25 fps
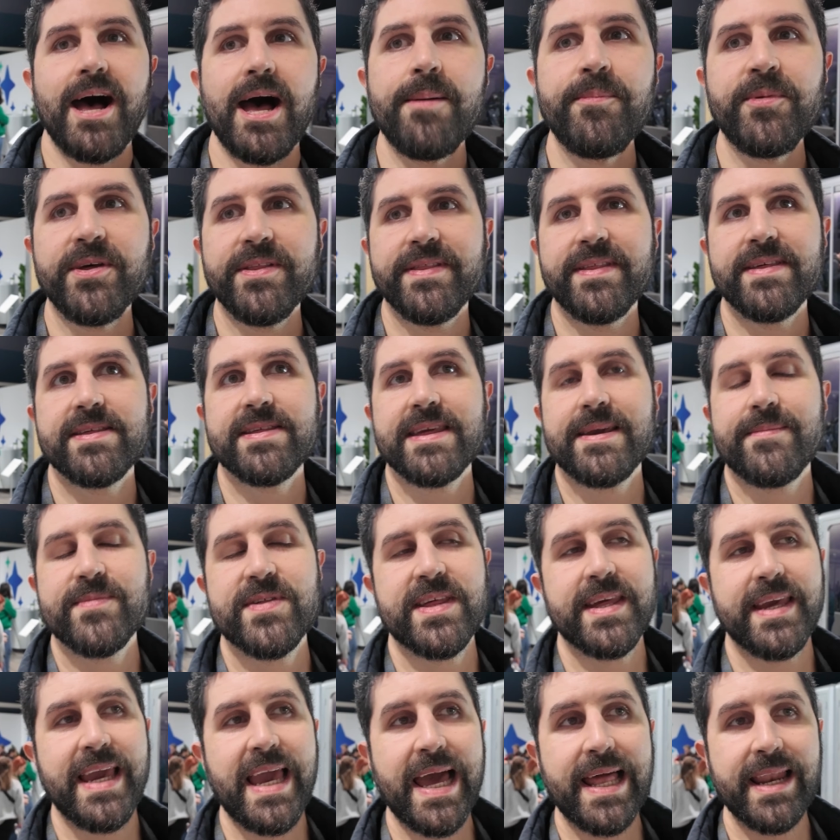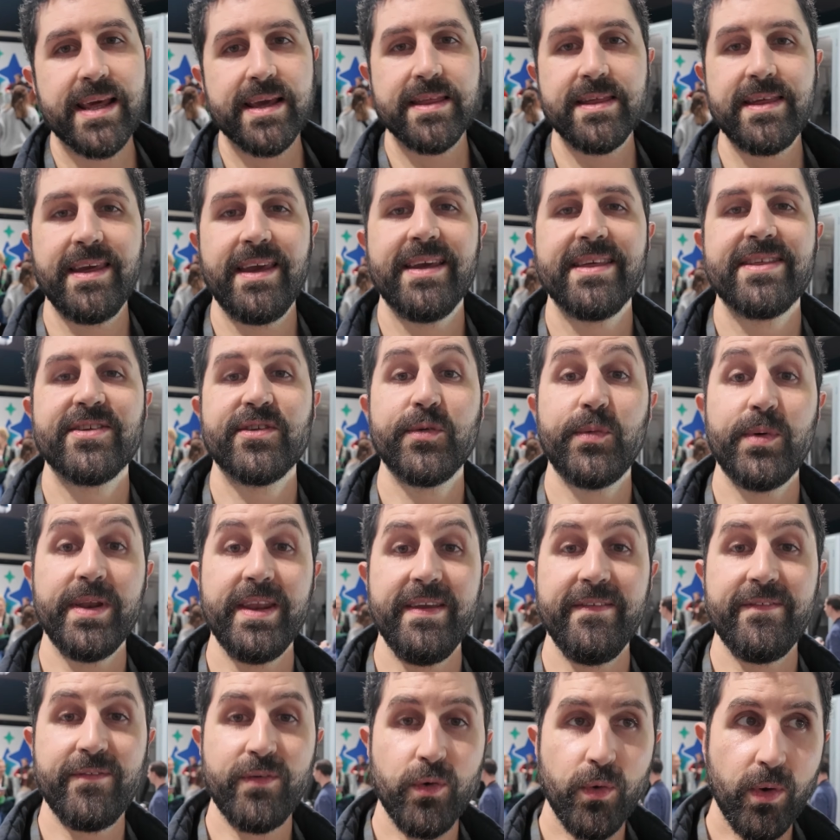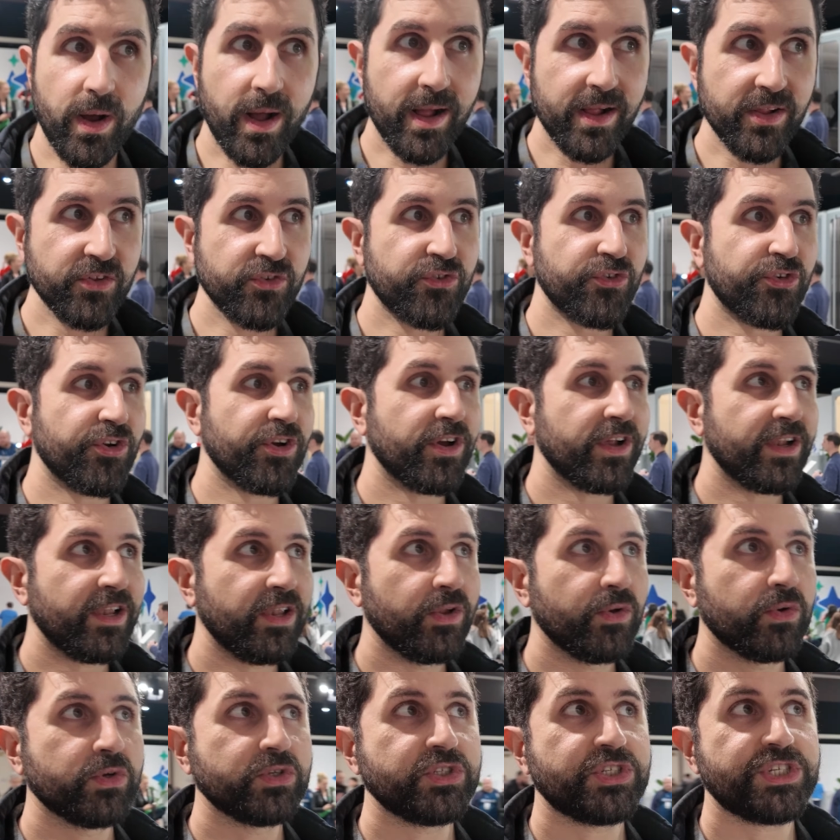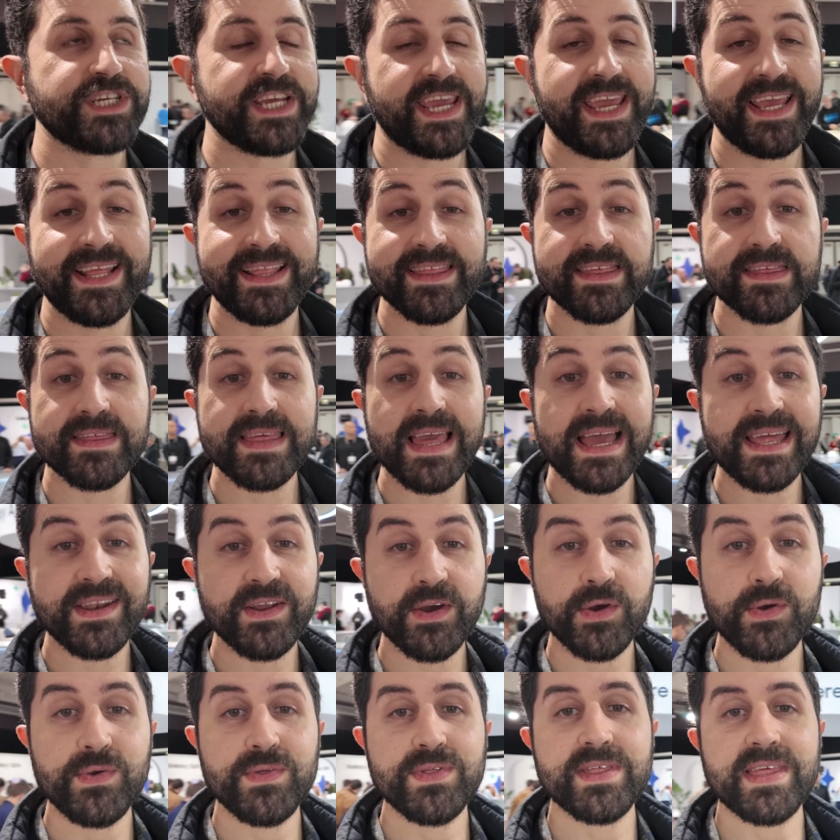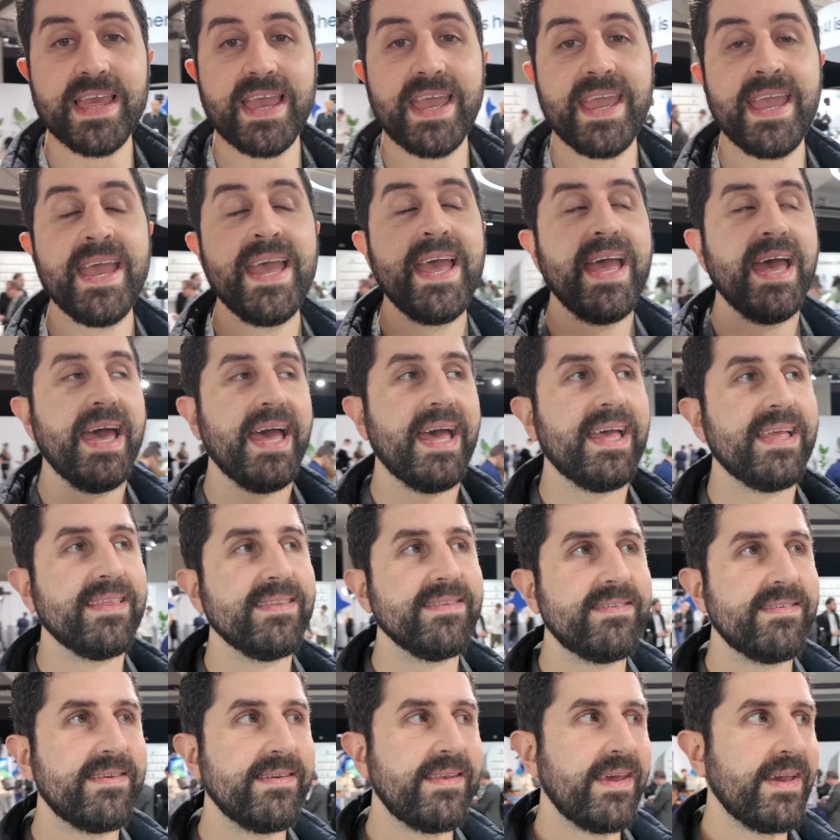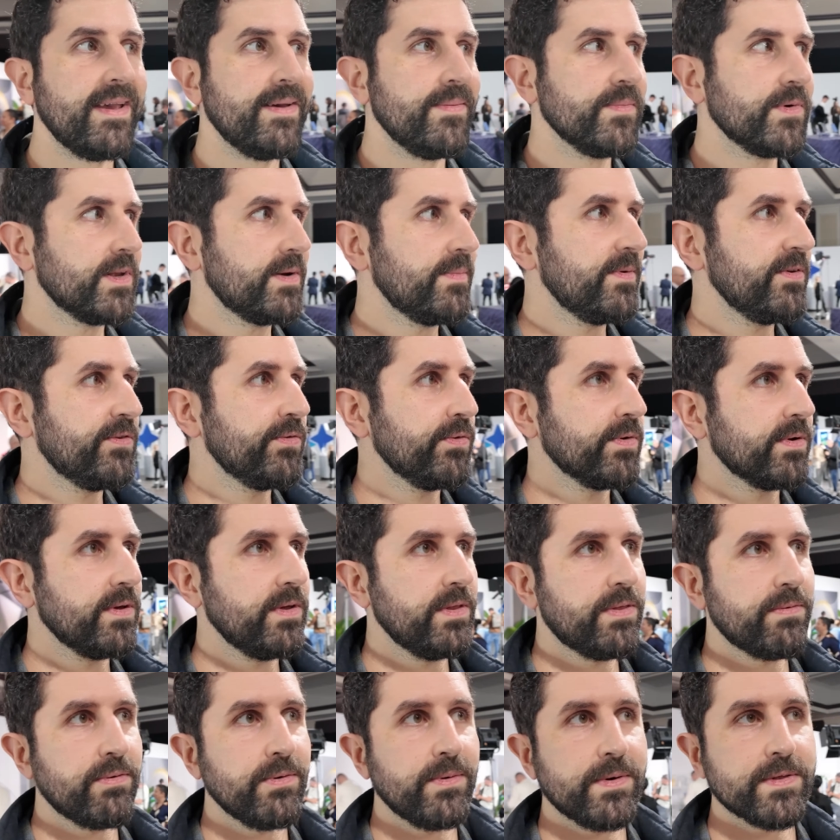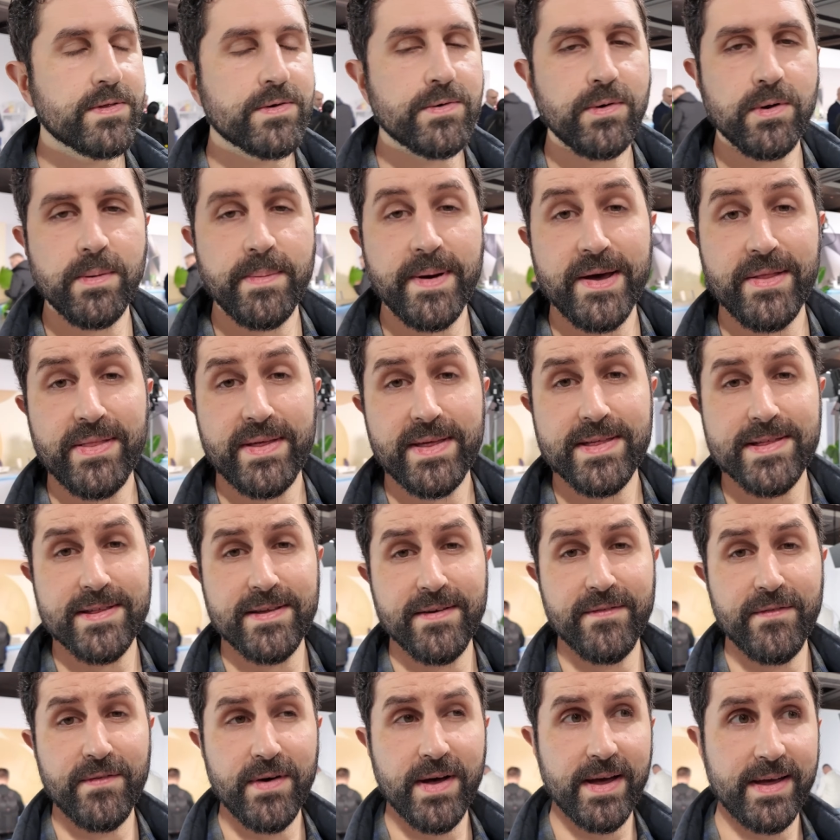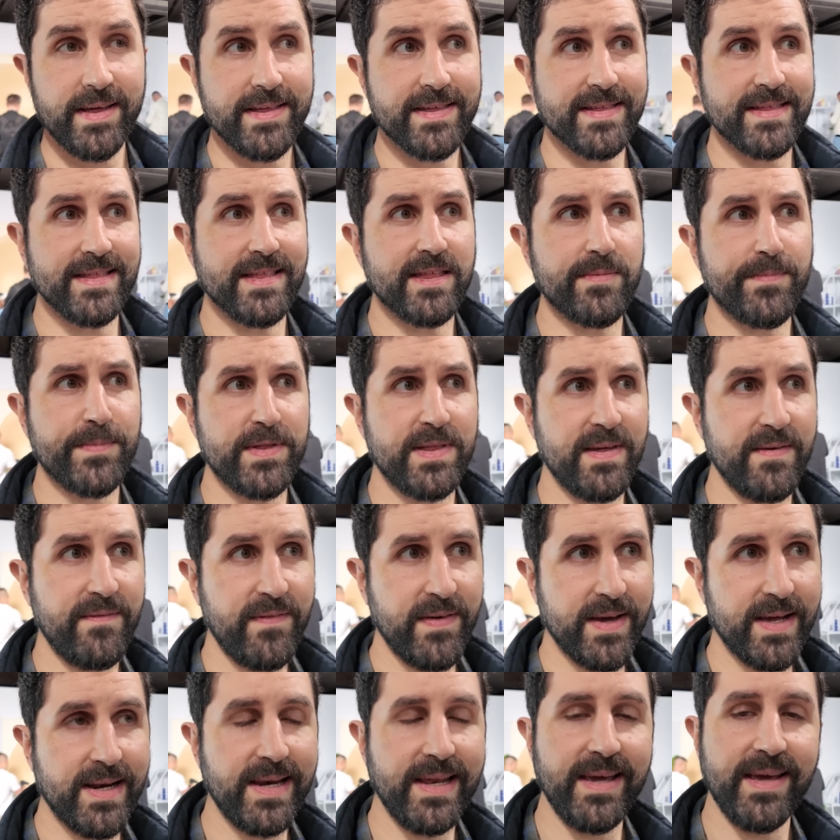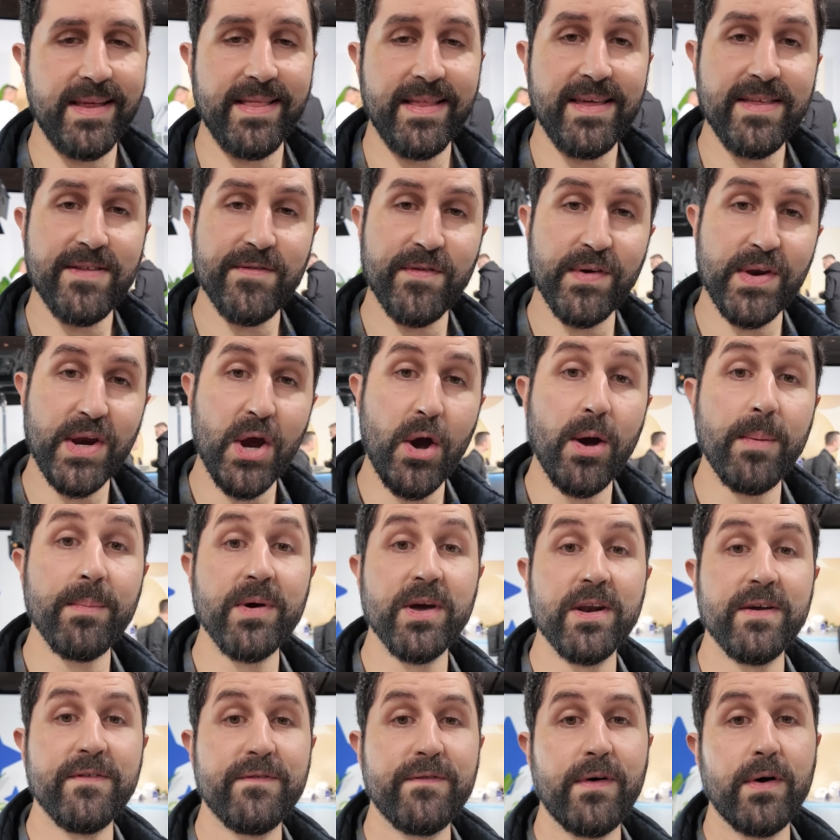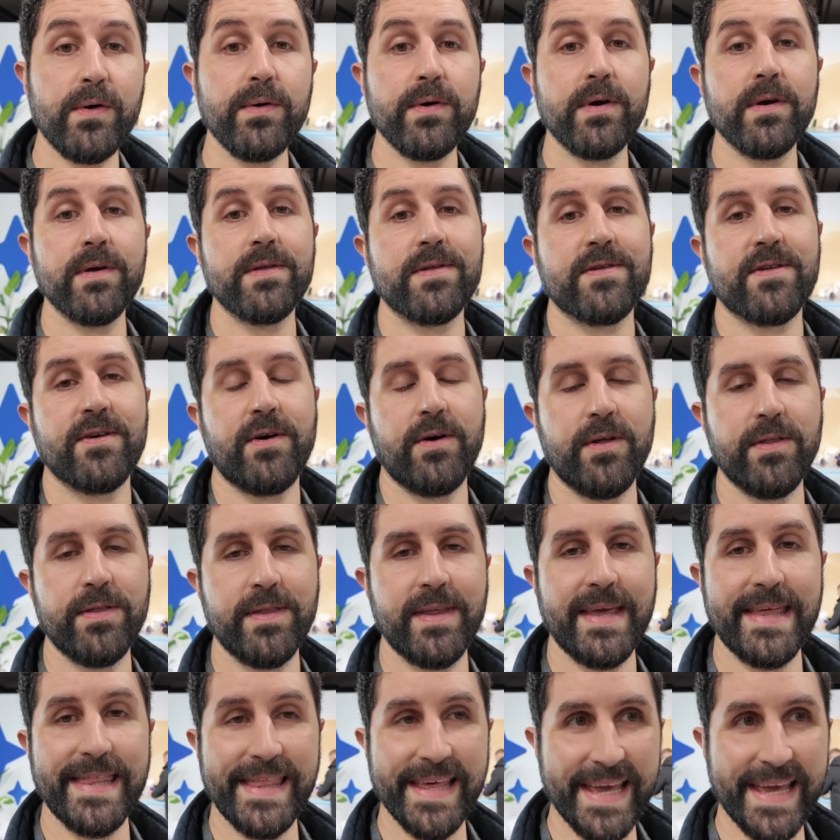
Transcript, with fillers: I'm at the Samsung Galaxy S24 Ultra launch in San Jose, and today I'm going to be talking you through what's cool about this device, and specifically in this video, I'm going to focus on